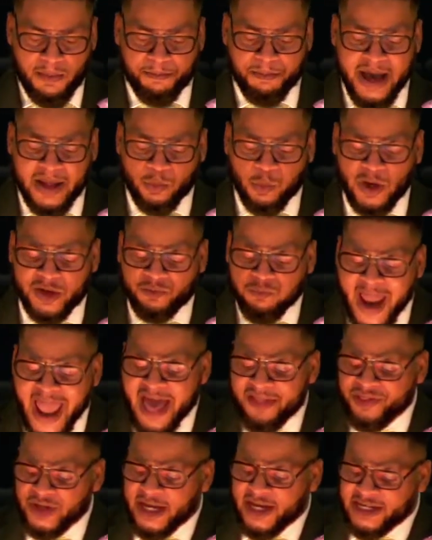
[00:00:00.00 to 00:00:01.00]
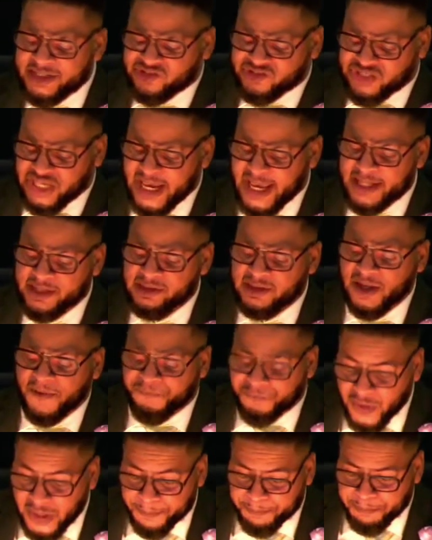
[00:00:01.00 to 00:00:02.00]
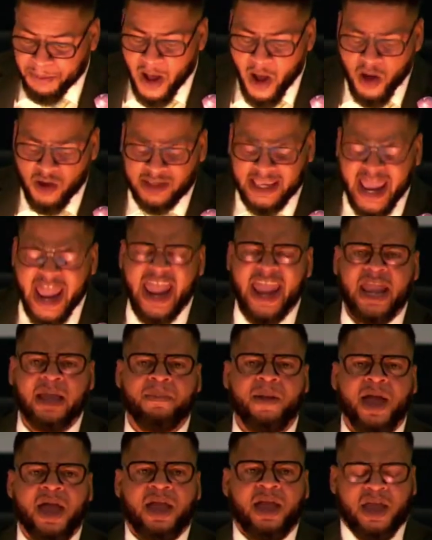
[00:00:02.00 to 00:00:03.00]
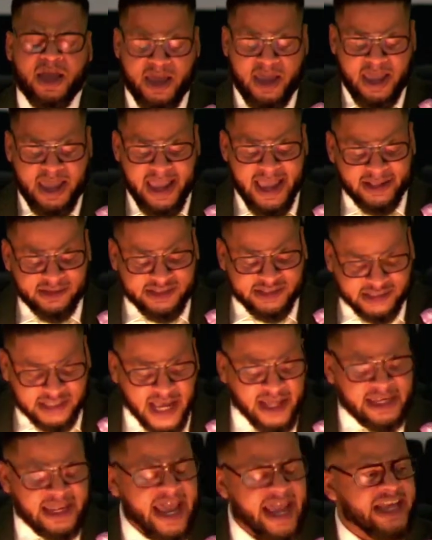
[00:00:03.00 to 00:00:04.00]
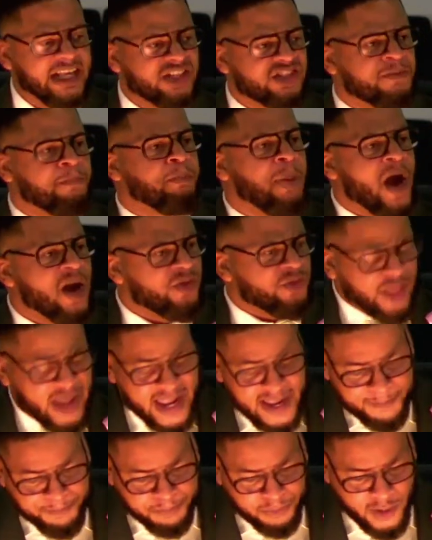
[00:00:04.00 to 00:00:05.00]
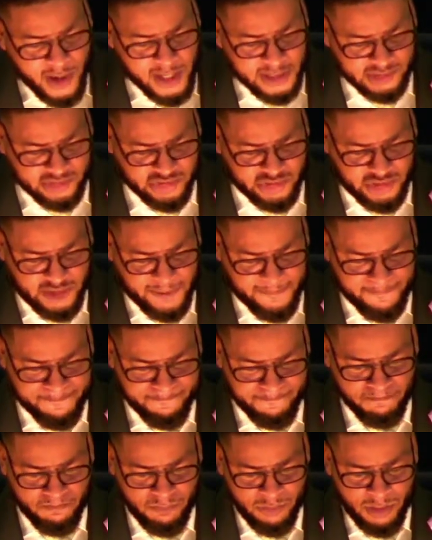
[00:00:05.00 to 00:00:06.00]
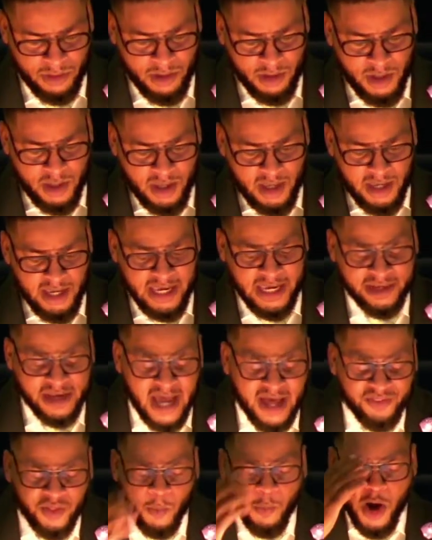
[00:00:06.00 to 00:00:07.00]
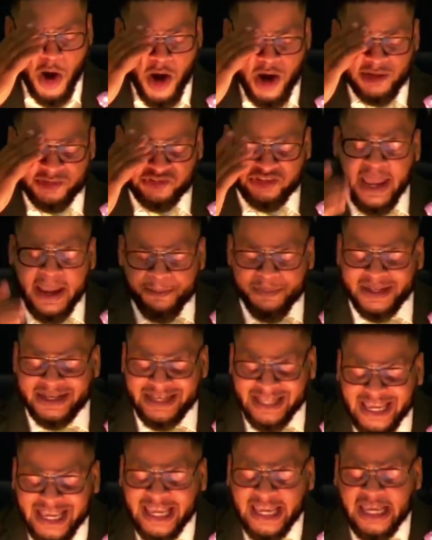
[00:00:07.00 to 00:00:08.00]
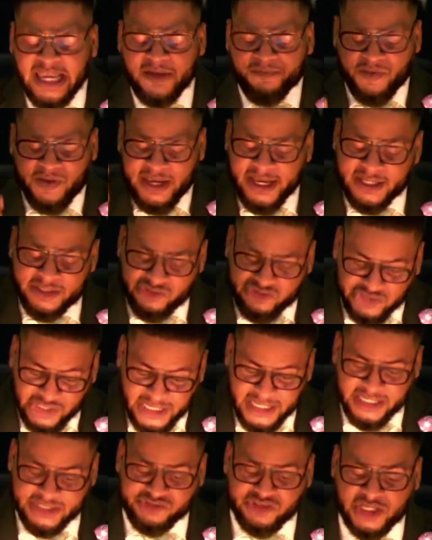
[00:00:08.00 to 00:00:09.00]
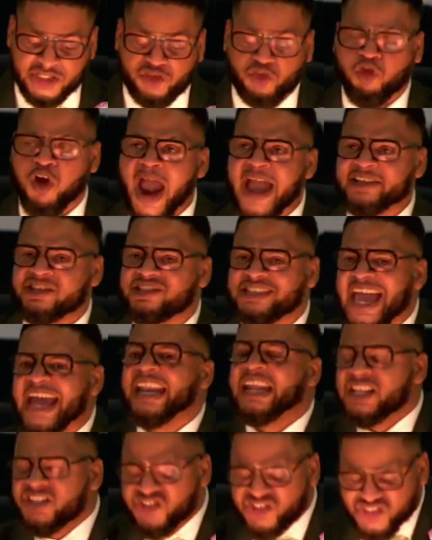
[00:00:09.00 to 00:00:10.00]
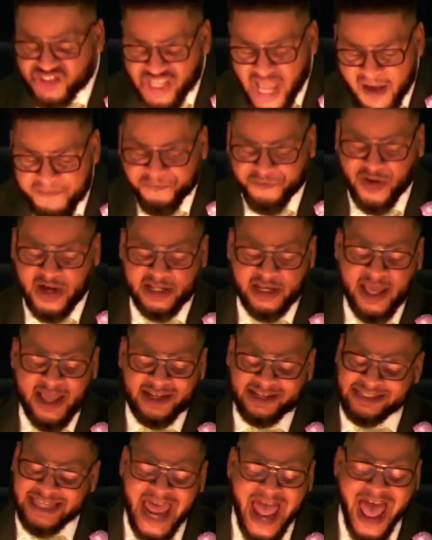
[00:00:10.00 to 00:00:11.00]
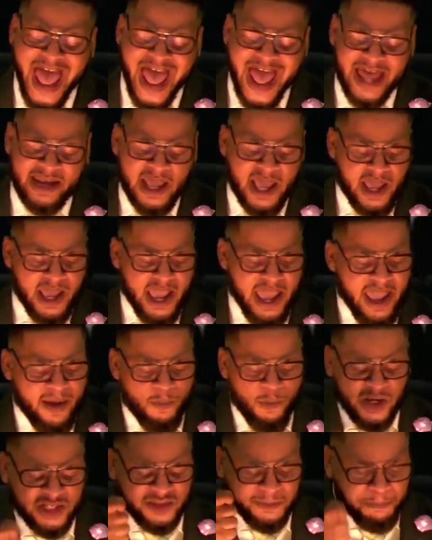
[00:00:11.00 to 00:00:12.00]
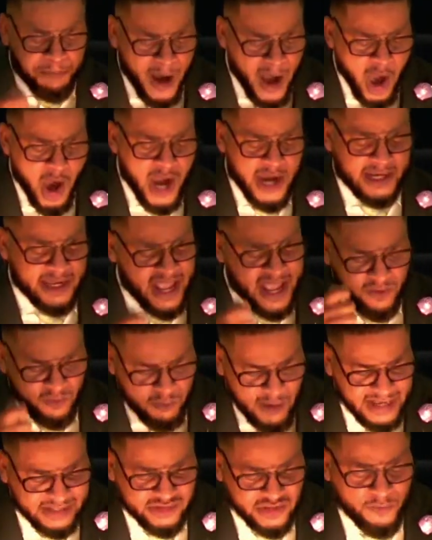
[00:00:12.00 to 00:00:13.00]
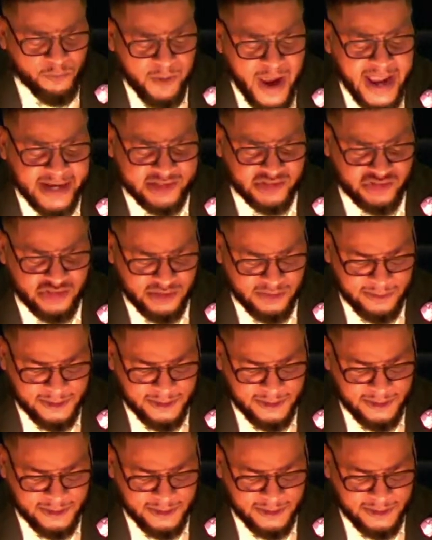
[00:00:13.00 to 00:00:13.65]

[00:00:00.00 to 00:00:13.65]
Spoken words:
but would rather attend the football game and Sunday's birthday brunch. In other words, they believe in Jesus Christ, that he suffered, died, and was buried and resurrected,